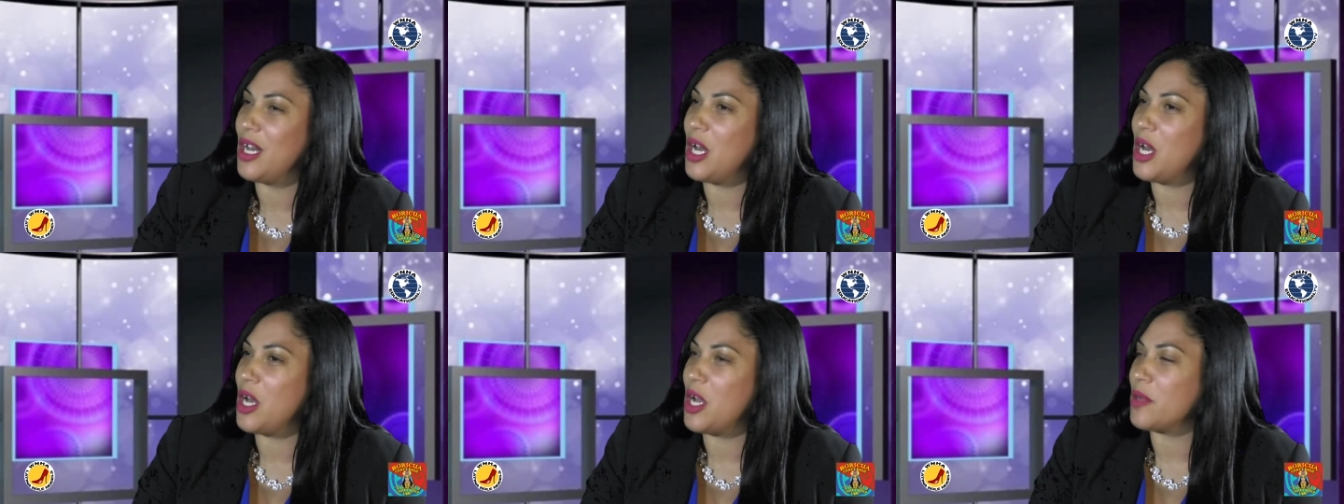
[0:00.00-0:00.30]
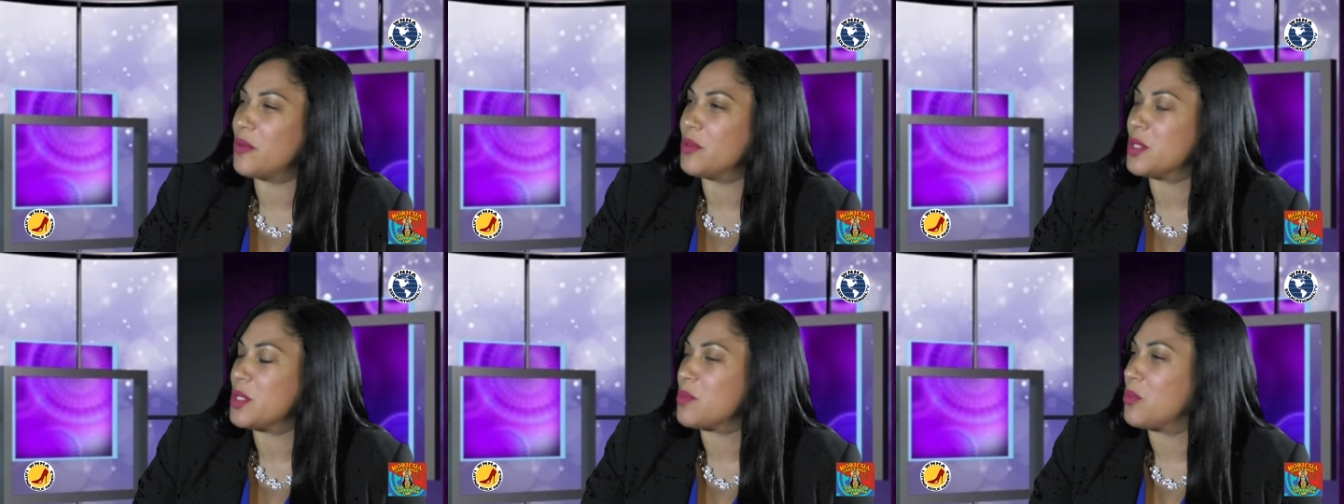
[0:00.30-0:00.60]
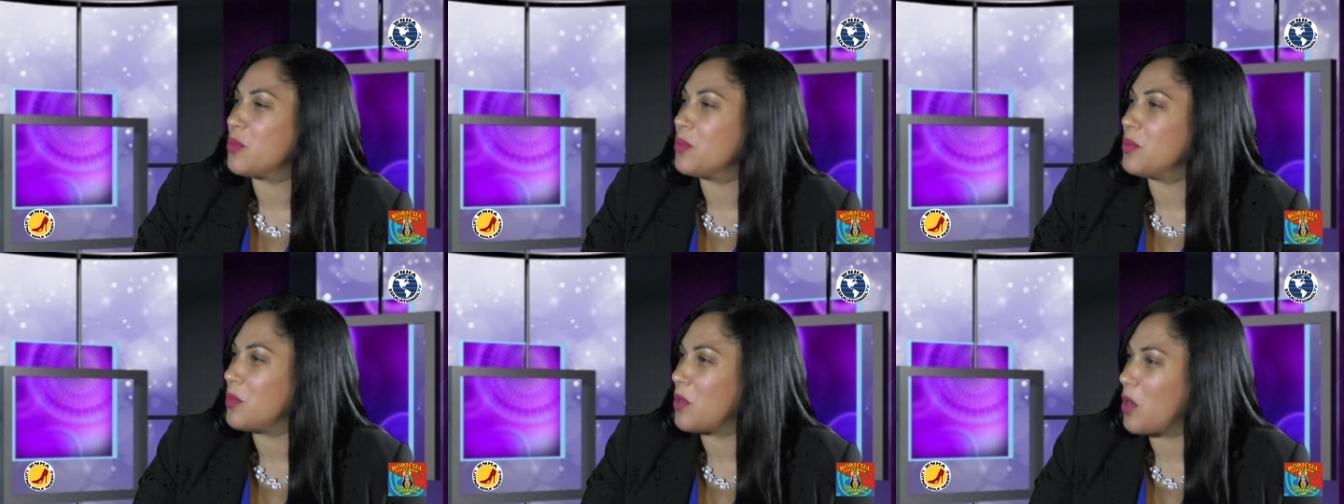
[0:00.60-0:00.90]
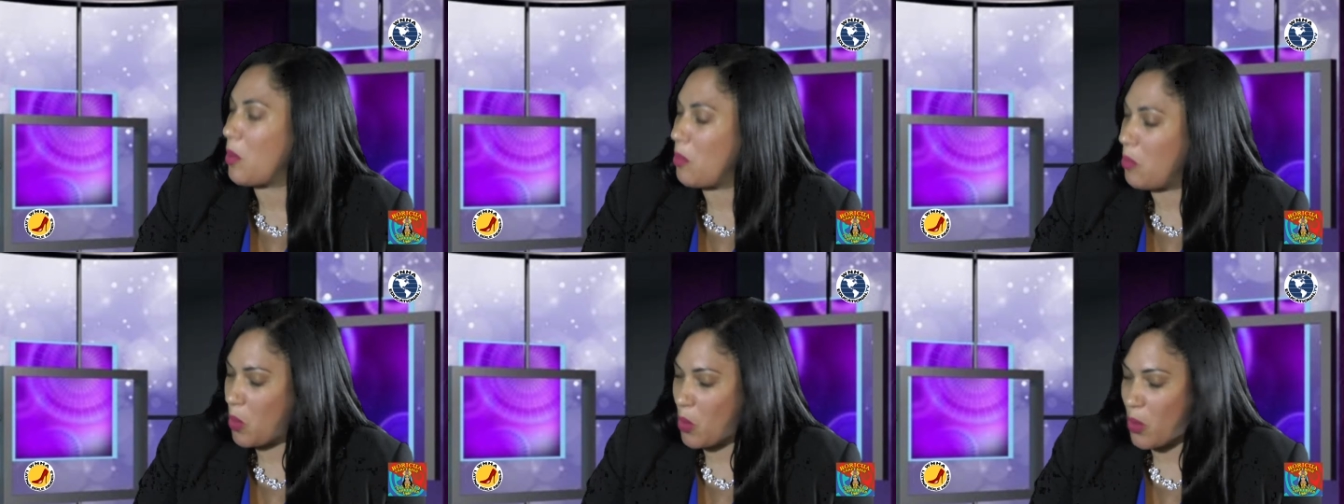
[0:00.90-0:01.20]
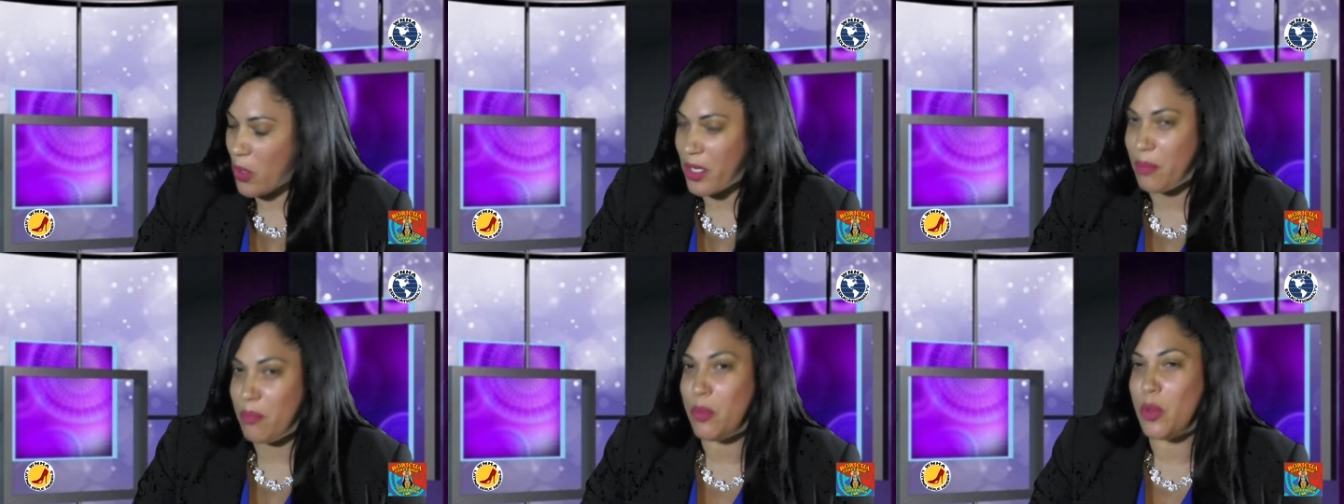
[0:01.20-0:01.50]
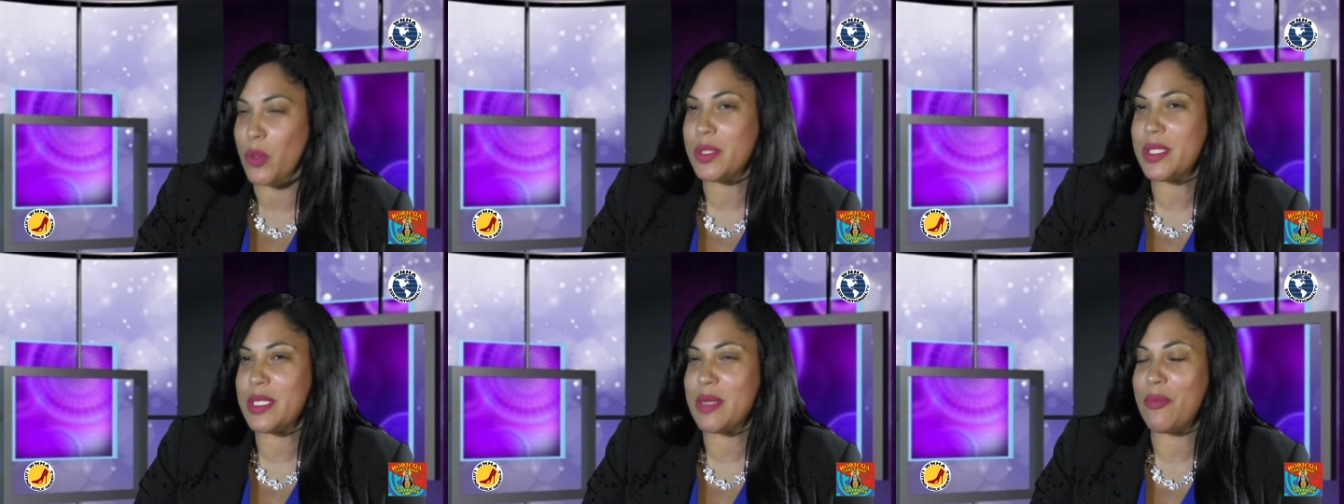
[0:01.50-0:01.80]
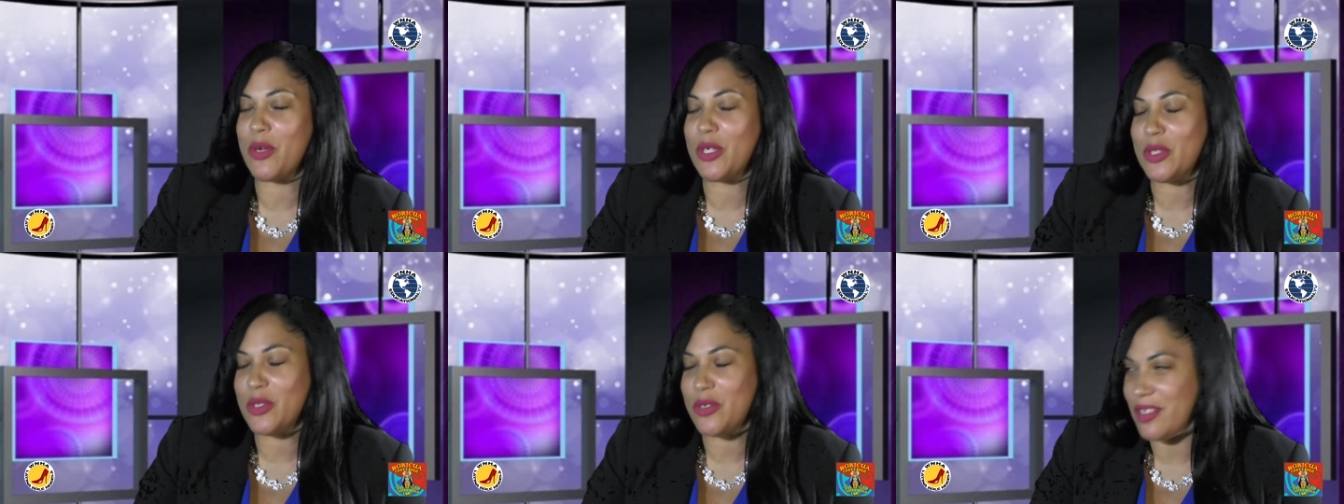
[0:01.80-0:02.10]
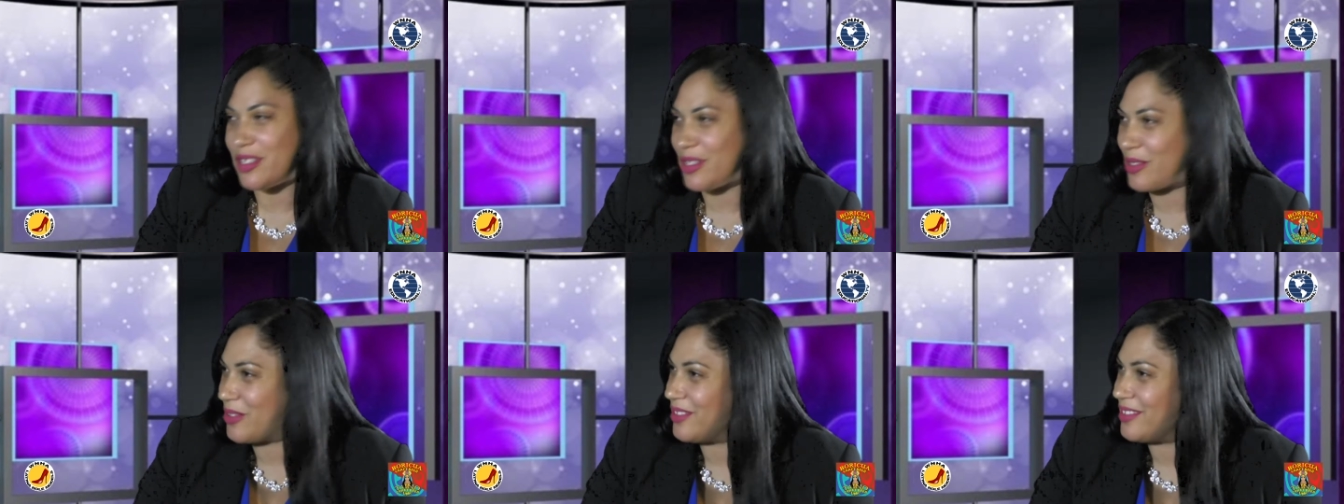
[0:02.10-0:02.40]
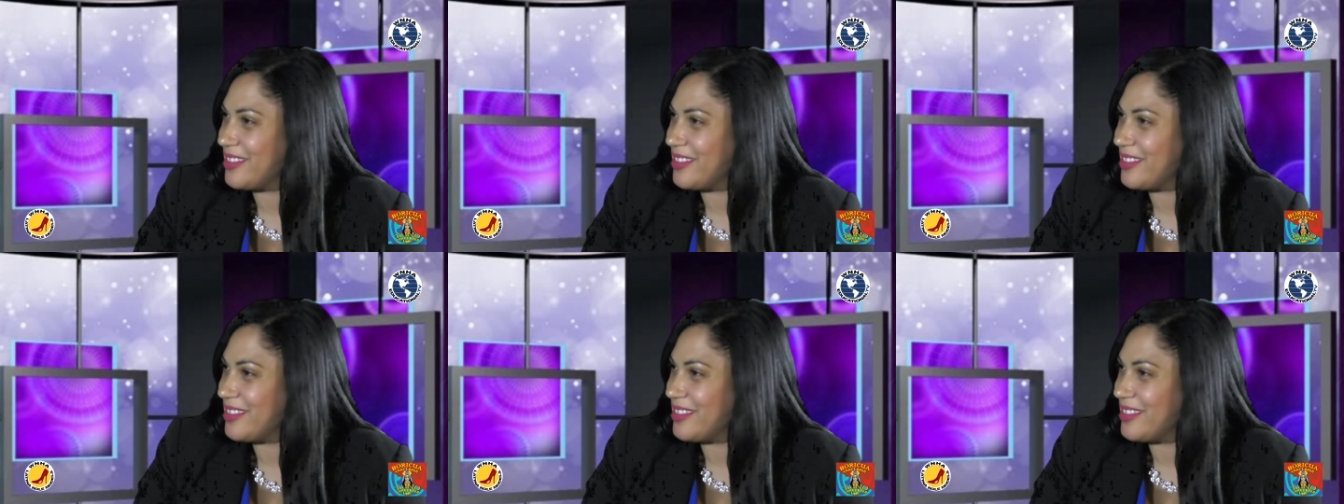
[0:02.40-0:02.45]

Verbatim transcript: I was born born in Ponce, Puerto Rico.